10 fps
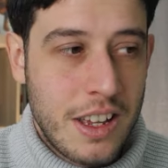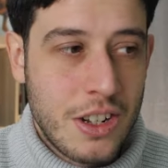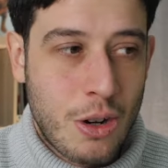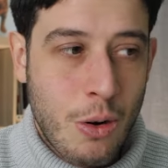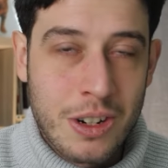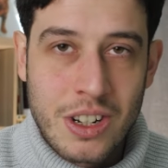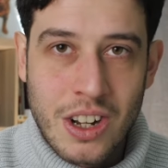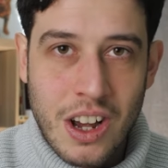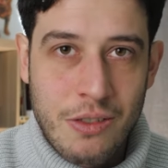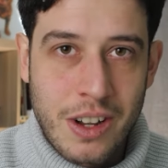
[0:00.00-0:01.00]
is going
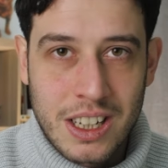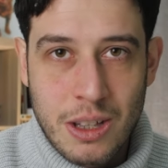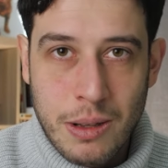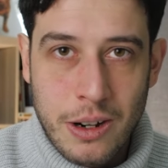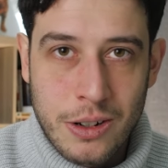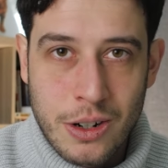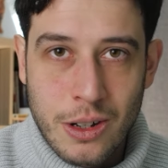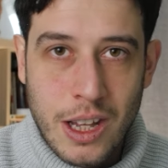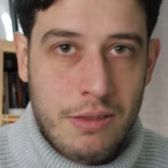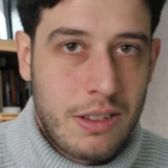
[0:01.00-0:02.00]
to affect the player to
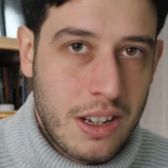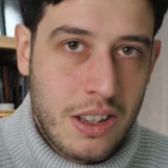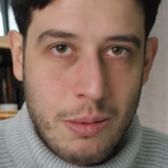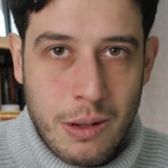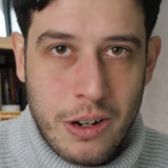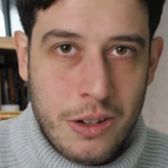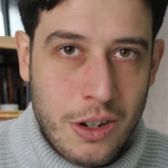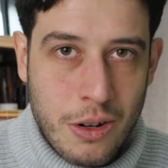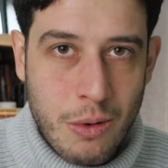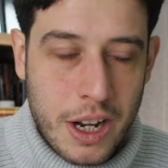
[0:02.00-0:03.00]
your left and the player
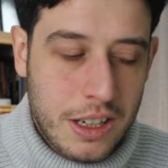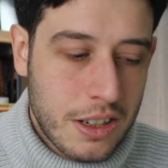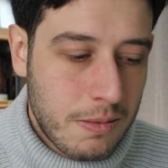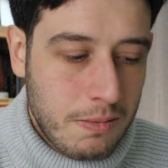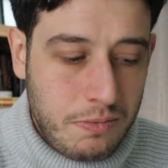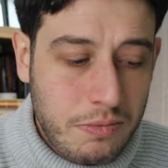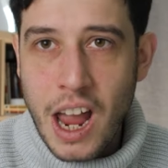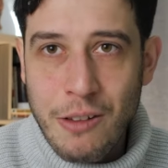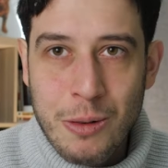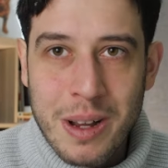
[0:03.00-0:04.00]
to your right.
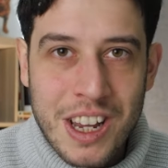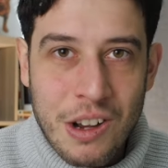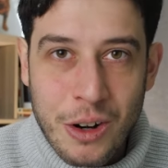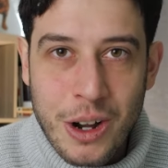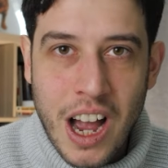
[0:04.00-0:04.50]
If you're making a very